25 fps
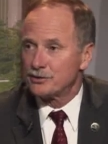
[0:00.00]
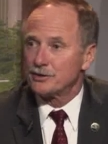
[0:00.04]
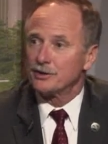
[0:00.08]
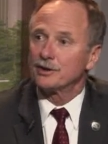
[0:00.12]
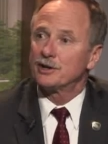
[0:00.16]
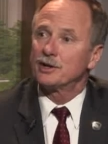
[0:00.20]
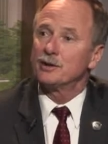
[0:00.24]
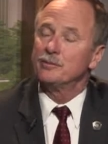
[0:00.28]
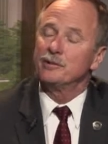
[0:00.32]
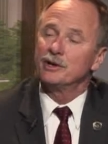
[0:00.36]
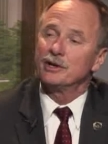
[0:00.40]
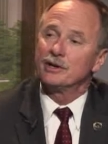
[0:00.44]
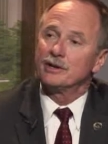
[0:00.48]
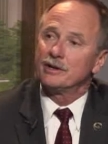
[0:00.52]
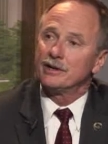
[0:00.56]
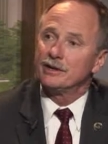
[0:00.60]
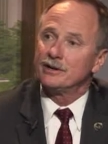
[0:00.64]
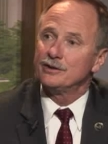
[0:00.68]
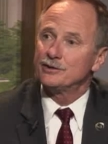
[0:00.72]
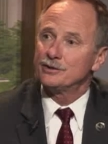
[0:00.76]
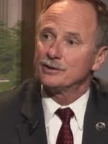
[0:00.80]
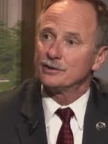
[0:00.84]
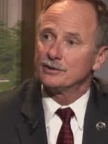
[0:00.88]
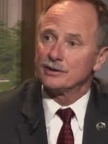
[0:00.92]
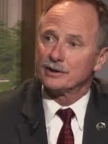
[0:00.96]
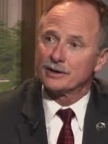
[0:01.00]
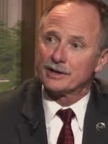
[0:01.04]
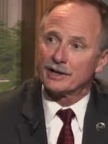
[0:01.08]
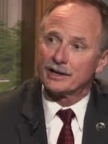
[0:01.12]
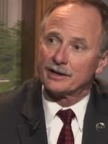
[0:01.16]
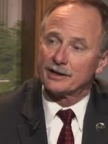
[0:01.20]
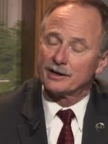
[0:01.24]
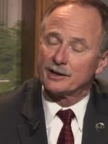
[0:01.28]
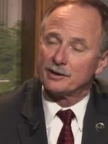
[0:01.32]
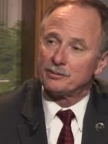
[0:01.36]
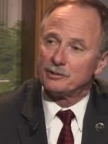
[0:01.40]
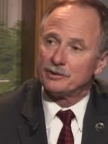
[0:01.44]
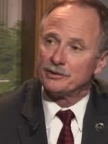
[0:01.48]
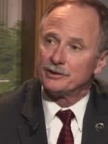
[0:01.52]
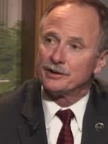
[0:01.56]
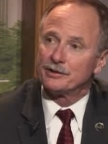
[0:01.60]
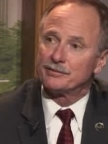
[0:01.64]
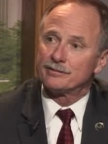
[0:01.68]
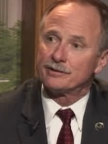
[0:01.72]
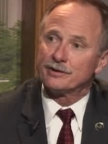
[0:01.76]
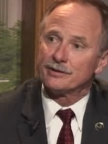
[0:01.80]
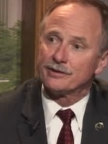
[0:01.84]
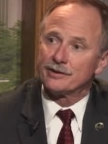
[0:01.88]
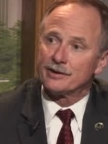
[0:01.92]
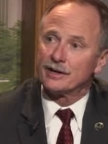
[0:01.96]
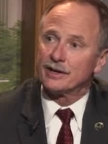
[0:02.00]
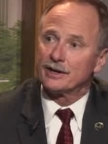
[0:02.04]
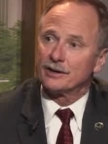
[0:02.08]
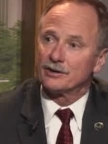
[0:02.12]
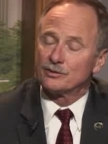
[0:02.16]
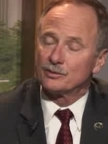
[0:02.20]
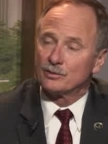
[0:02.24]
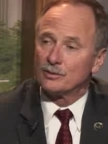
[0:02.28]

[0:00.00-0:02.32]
in communities, you can look at a couple different things.